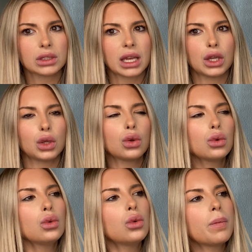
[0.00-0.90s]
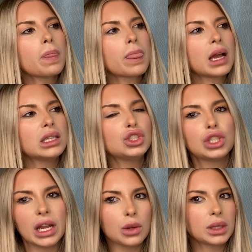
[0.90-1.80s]
Like, you
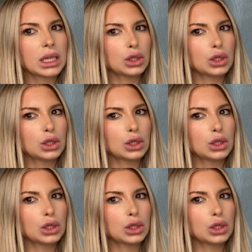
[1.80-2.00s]
genuinely,